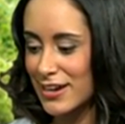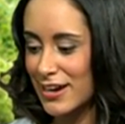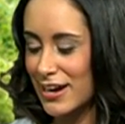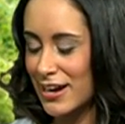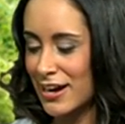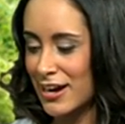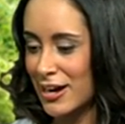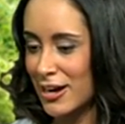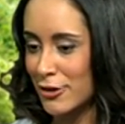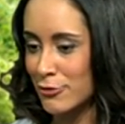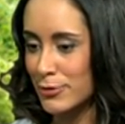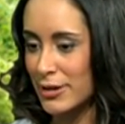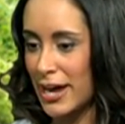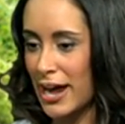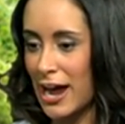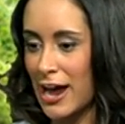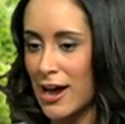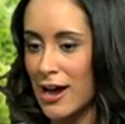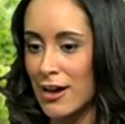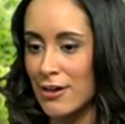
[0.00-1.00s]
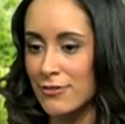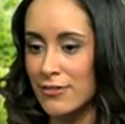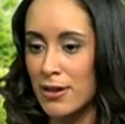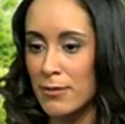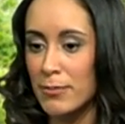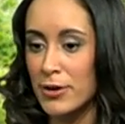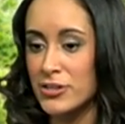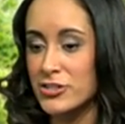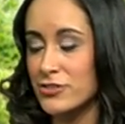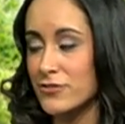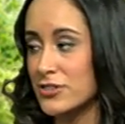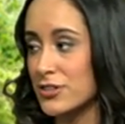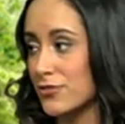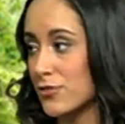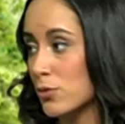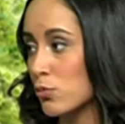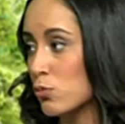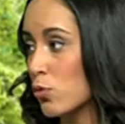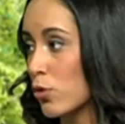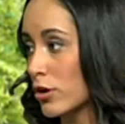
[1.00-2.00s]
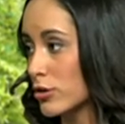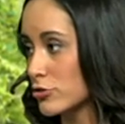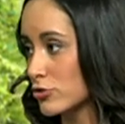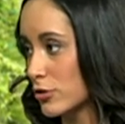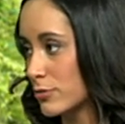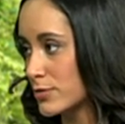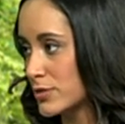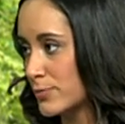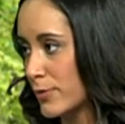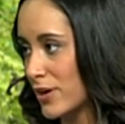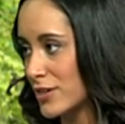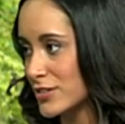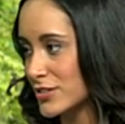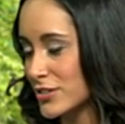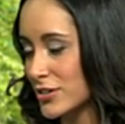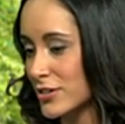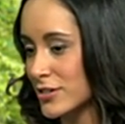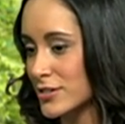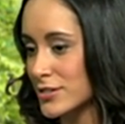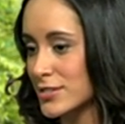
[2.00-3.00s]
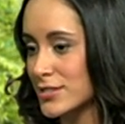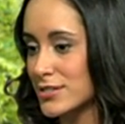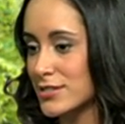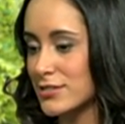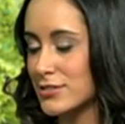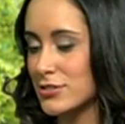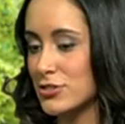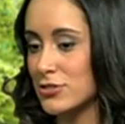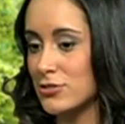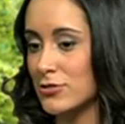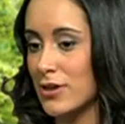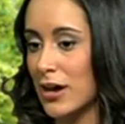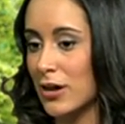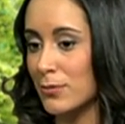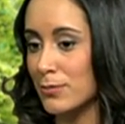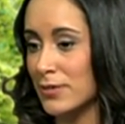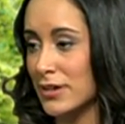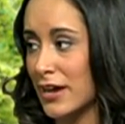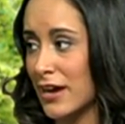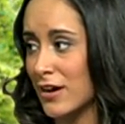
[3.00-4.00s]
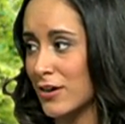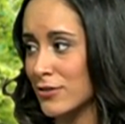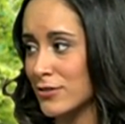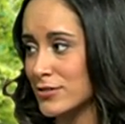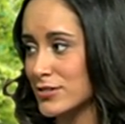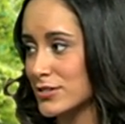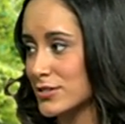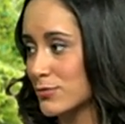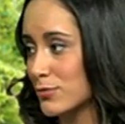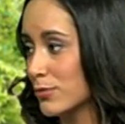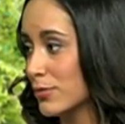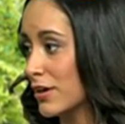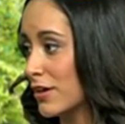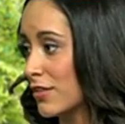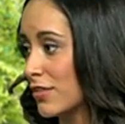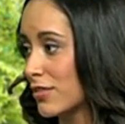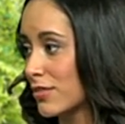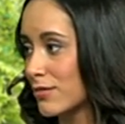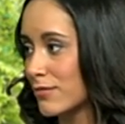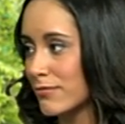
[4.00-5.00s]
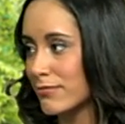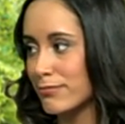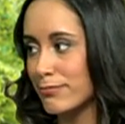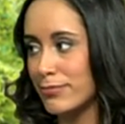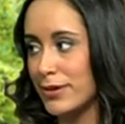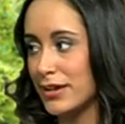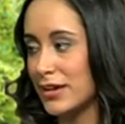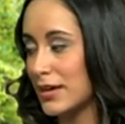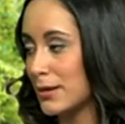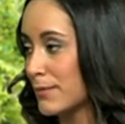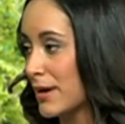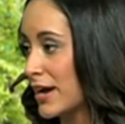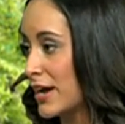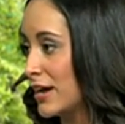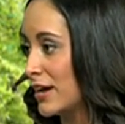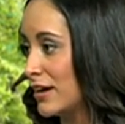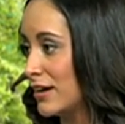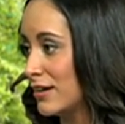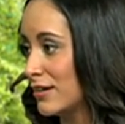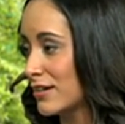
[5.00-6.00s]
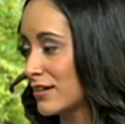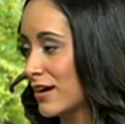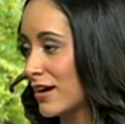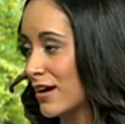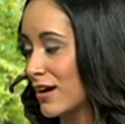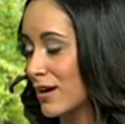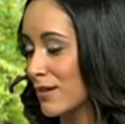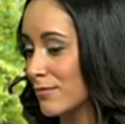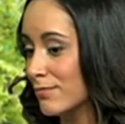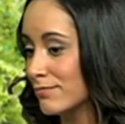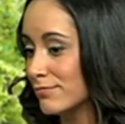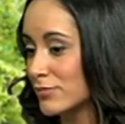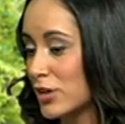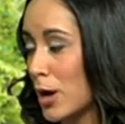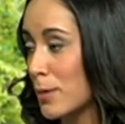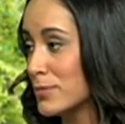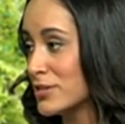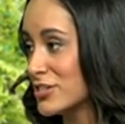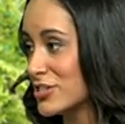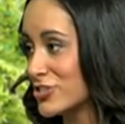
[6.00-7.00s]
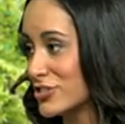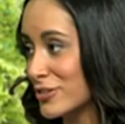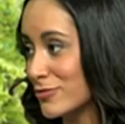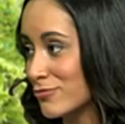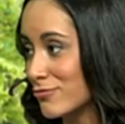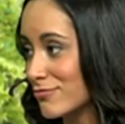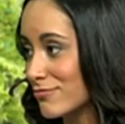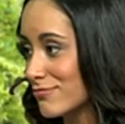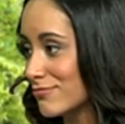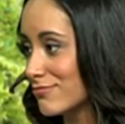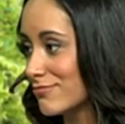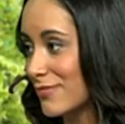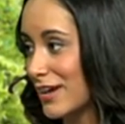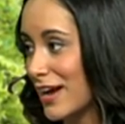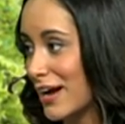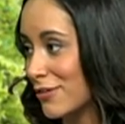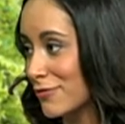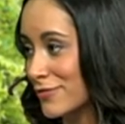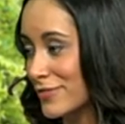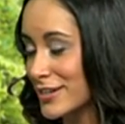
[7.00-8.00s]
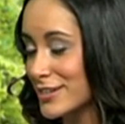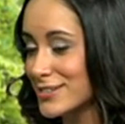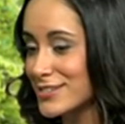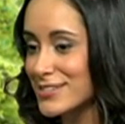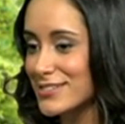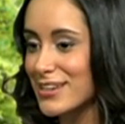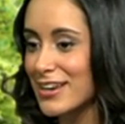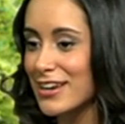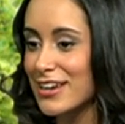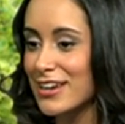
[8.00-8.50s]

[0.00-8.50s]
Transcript: We have a bunch of different wardrobe sponsors to help me out with picking my competition outfits.